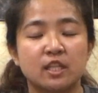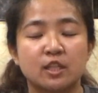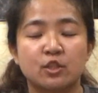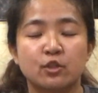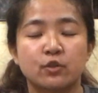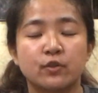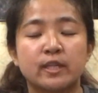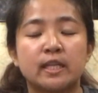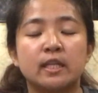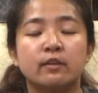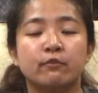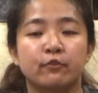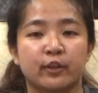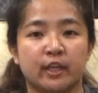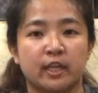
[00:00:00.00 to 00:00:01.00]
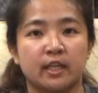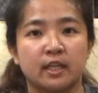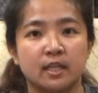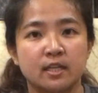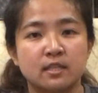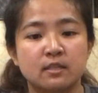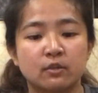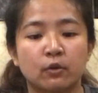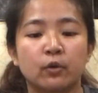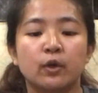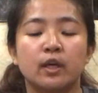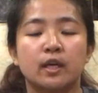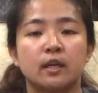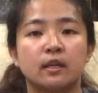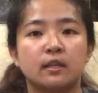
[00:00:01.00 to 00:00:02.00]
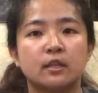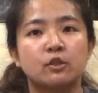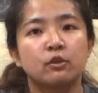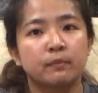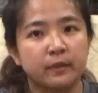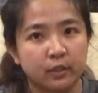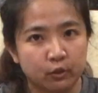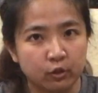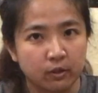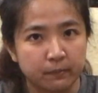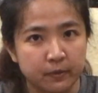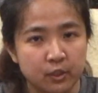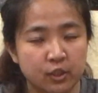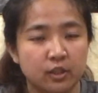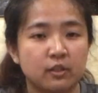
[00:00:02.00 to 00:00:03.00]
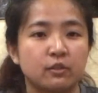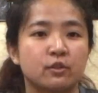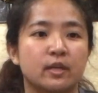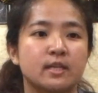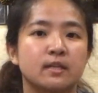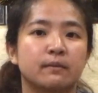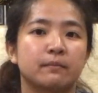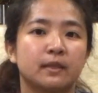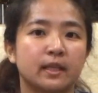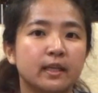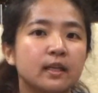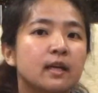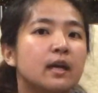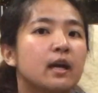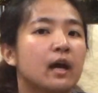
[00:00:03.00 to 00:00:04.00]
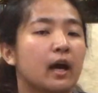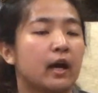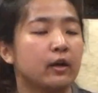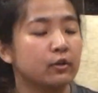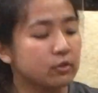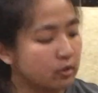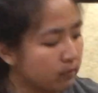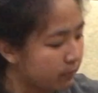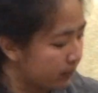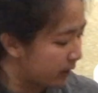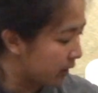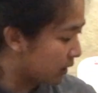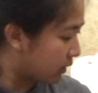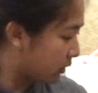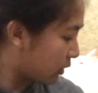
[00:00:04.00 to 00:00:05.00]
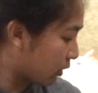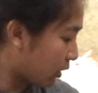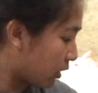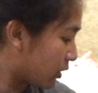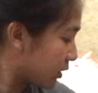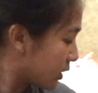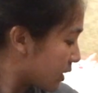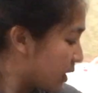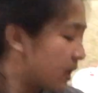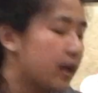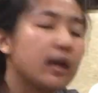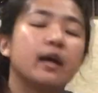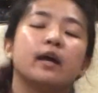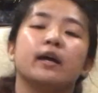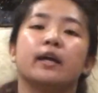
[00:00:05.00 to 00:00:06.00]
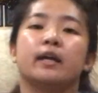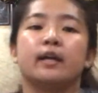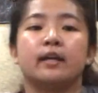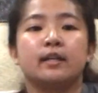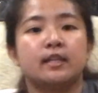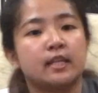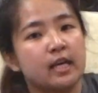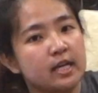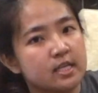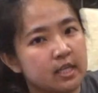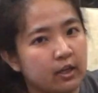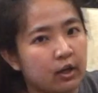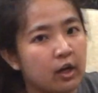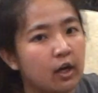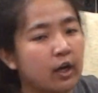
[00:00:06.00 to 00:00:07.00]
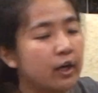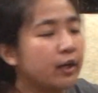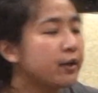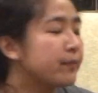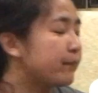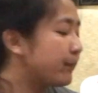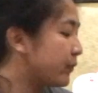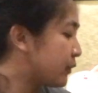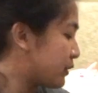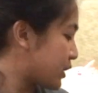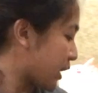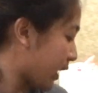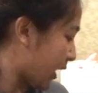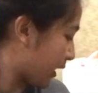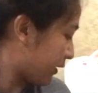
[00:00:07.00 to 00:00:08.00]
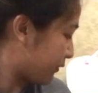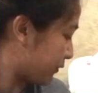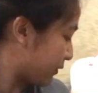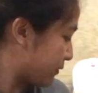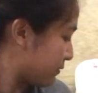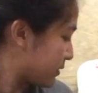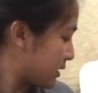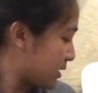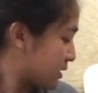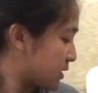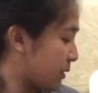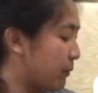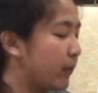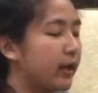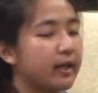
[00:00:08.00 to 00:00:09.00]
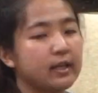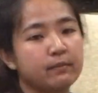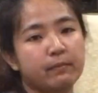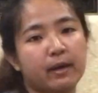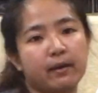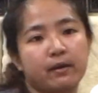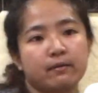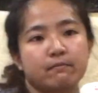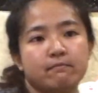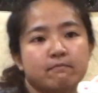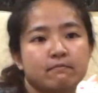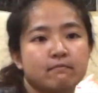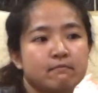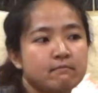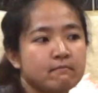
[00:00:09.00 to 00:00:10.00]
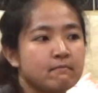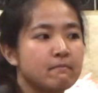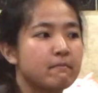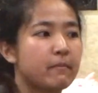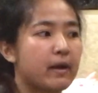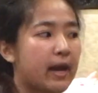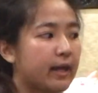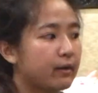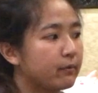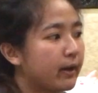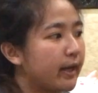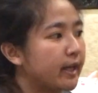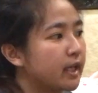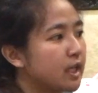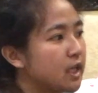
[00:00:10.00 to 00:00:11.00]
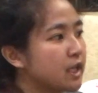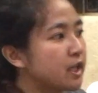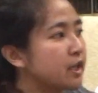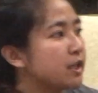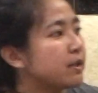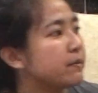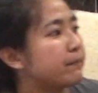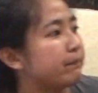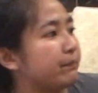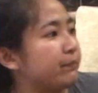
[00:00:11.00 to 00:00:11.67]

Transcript: it in 3 freaking years, so this would be a good opportunity to try something. I also bring along a DSLR, which I have somewhere in my bag right here.